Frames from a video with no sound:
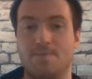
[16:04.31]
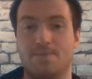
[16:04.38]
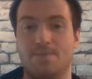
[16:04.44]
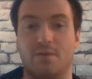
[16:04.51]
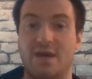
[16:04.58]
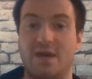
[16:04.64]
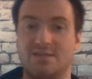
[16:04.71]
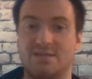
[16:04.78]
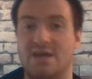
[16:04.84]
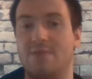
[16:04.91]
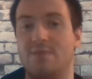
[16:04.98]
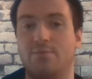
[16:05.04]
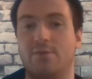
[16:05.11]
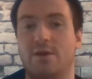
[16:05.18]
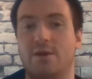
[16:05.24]
the last time
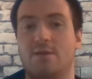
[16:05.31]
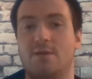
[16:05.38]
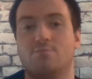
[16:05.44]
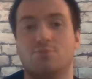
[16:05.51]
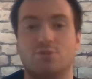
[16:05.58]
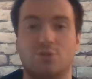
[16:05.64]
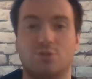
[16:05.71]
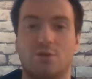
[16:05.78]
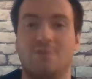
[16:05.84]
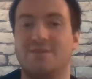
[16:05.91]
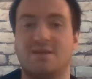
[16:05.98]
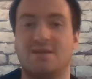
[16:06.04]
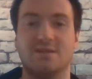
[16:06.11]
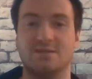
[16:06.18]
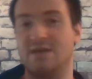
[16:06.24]
they played, sure, but
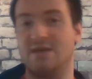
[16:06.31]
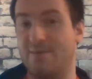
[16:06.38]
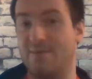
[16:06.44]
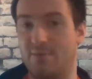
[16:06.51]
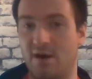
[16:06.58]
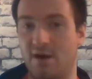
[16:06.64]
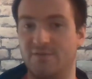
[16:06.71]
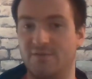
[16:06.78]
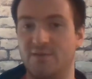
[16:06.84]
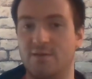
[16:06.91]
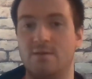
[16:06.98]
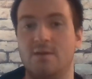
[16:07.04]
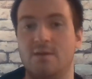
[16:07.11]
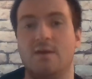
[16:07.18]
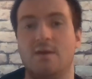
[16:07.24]
that doesn't happen
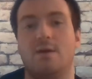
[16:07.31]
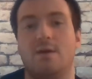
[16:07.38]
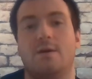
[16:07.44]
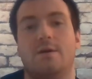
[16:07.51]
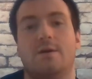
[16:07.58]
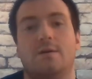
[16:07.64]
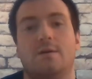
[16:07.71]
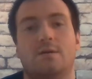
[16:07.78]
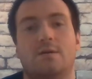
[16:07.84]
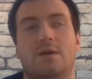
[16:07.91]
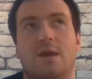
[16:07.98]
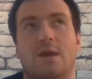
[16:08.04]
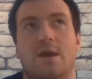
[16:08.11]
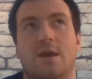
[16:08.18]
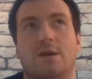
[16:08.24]
often.
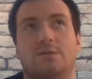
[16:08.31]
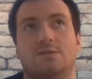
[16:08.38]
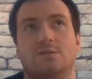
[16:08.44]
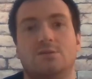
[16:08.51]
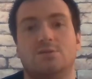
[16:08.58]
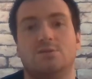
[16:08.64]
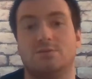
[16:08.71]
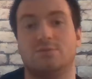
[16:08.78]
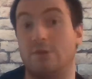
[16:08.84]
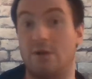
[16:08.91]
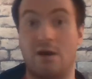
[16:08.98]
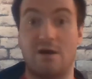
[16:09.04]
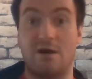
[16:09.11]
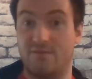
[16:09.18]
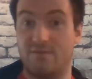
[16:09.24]
And he just went
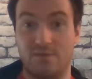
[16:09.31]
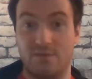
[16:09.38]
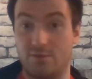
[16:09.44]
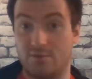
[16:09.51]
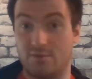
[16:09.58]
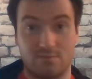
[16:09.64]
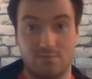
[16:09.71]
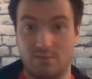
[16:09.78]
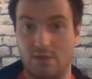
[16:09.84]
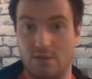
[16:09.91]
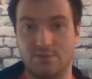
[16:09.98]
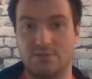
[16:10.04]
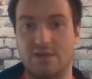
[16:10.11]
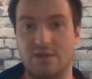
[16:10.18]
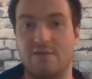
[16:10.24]
off. He
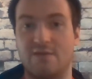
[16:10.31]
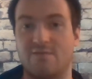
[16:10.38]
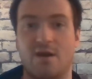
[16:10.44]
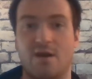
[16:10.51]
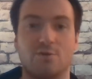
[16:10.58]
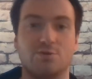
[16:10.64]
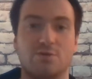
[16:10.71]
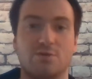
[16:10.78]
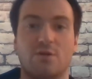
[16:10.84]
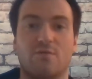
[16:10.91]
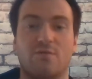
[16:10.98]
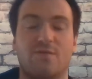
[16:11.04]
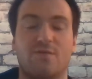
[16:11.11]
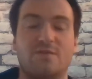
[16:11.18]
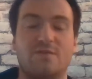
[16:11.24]
was on fire, shooting
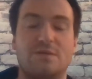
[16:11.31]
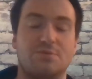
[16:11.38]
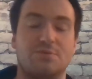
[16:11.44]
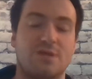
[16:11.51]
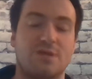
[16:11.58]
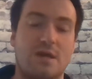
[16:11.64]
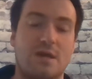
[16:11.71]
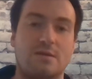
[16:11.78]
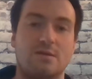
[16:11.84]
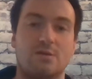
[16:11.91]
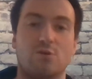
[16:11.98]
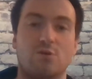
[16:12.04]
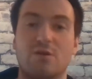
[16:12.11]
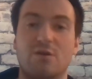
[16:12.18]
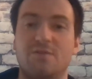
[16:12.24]
over
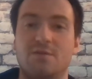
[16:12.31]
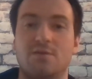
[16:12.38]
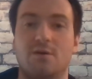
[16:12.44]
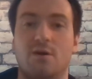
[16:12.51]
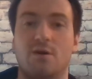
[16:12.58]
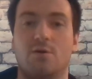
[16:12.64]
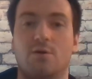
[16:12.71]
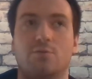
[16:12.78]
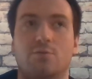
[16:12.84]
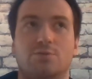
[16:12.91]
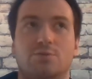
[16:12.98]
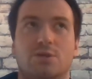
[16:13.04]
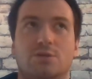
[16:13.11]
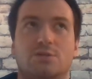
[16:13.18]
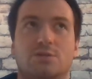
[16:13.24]
50%. Griffin, though,
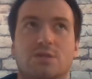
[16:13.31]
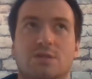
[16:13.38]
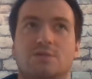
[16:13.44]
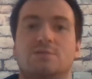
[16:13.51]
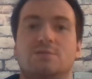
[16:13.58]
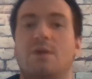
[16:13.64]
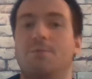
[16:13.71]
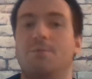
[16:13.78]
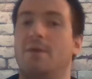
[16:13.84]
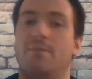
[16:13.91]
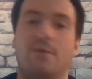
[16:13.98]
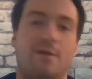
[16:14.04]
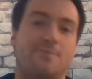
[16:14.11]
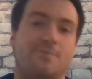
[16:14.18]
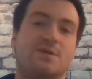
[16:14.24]
he has the
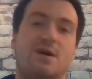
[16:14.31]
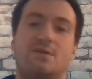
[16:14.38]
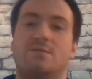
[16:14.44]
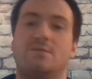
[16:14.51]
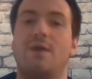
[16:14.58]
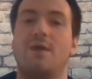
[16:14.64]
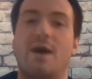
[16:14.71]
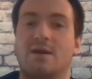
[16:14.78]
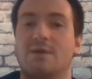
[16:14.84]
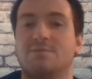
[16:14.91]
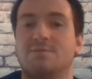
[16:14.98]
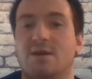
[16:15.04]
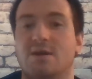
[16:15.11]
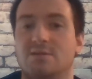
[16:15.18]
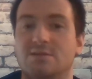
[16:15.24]
double-double upside, the block
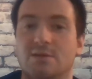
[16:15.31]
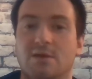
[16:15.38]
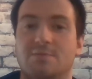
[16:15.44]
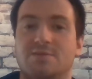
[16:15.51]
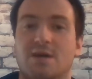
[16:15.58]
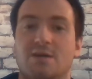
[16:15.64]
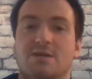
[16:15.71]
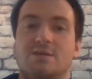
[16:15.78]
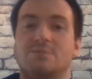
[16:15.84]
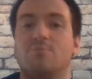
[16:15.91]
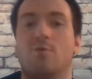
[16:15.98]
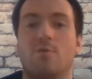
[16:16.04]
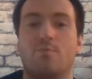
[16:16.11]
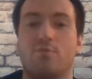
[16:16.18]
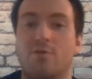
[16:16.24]
upside, the steal upside. He has
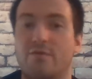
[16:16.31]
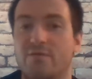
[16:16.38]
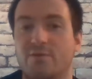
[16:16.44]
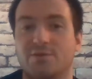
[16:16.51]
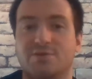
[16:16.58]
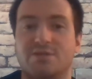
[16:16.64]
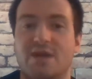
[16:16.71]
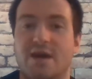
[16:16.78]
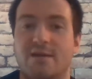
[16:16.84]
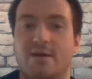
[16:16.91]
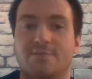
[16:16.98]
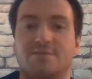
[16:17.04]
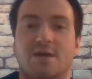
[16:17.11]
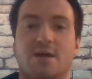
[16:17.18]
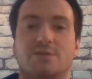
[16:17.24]
more peripheral stat
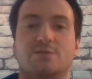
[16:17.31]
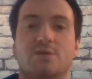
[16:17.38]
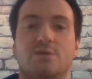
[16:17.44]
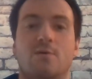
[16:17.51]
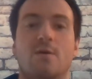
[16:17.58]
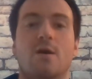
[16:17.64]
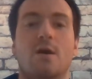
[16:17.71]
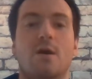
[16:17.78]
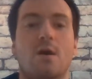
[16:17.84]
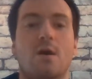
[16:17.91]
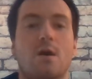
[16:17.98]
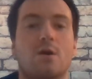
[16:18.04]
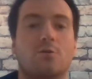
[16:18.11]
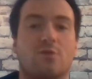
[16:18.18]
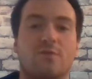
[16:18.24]
upside. So
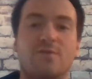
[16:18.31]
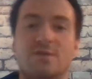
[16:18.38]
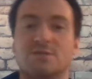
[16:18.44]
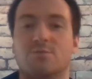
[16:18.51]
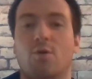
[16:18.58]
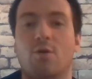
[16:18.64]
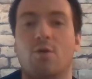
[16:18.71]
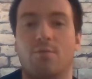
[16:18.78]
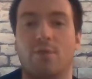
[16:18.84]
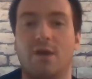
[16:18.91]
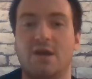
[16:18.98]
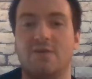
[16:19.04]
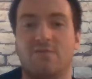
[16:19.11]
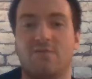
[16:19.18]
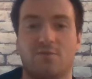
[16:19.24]
Griffin is more in
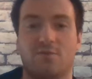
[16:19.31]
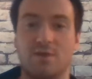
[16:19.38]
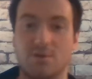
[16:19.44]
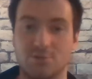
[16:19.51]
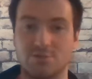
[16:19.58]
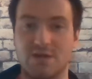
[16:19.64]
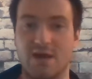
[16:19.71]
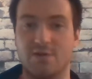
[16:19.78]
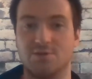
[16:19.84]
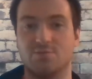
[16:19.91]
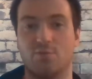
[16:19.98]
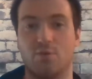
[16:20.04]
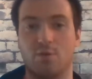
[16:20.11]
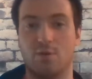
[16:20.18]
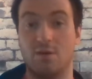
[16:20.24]
play for $300
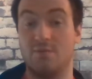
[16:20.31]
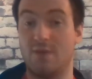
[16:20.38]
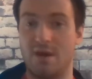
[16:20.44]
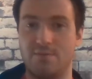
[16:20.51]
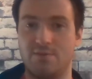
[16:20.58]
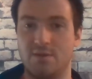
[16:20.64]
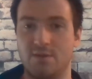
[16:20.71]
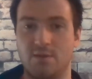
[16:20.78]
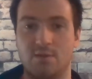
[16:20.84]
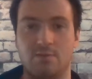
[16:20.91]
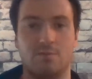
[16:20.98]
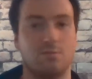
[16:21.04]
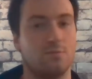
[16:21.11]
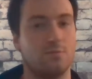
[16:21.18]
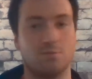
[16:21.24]
more, in my
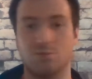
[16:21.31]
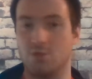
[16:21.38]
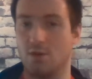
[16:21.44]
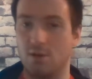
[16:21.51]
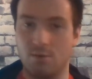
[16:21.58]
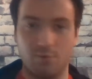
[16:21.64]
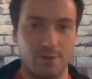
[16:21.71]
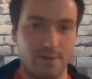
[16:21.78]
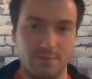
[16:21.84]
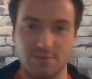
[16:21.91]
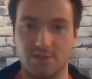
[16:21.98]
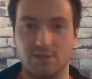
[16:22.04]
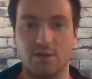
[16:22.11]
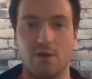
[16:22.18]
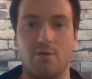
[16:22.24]
opinion. Sure, Williams
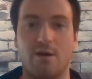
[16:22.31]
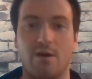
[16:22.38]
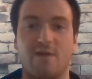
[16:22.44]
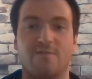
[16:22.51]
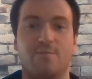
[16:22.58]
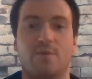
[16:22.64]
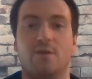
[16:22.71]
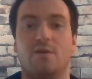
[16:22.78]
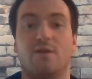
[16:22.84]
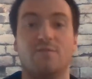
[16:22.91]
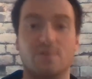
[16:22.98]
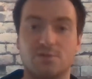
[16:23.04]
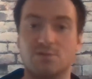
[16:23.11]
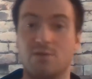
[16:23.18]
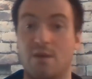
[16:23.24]
could go off, but of
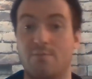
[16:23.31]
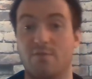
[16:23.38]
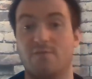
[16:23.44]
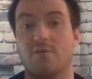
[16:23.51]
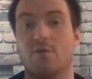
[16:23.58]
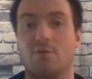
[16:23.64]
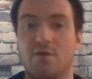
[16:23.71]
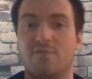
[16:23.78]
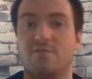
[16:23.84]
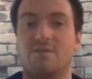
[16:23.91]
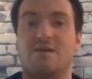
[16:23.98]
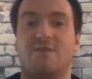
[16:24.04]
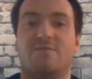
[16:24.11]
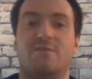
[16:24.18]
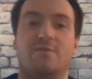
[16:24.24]
the two, I prefer Griffin
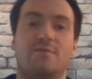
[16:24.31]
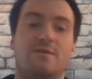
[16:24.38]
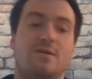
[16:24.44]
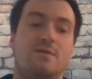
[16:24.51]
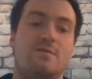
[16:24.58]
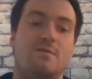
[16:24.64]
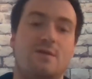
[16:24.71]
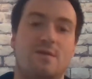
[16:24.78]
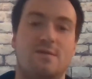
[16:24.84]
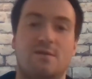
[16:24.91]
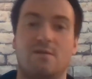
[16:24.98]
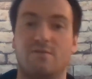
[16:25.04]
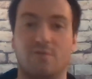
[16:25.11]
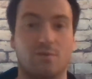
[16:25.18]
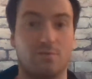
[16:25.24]
definitely. And then
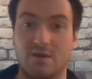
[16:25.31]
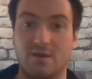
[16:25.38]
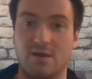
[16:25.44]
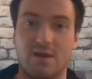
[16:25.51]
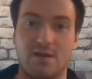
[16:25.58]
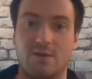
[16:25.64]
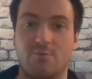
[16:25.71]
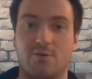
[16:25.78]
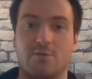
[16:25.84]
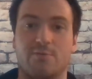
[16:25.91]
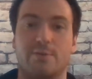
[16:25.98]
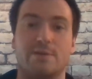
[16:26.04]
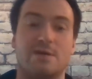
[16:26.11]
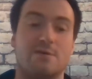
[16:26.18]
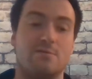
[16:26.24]
of the three, again, I
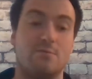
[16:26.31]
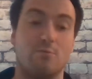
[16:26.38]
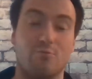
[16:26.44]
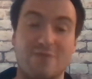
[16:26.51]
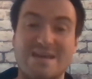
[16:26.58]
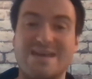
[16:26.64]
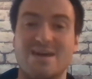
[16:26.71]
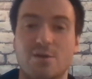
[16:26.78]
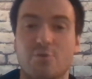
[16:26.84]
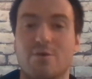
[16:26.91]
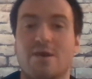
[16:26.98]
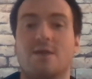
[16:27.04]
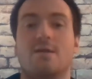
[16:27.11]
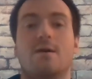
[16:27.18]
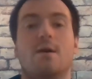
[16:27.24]
want to
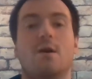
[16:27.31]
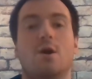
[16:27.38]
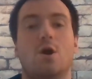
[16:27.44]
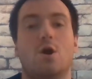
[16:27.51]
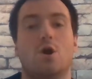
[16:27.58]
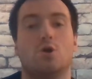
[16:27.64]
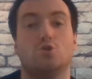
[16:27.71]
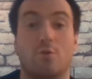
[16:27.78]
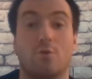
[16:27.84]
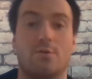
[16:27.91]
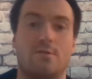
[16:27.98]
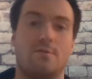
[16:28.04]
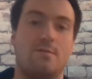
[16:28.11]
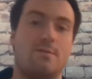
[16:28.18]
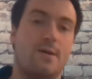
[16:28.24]
reiterate
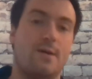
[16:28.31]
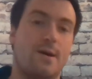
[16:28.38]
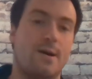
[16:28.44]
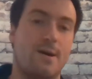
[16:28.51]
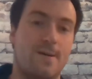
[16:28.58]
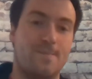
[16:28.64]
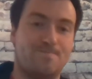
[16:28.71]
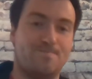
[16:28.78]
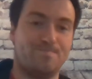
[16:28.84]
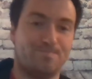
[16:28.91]
Jordan. And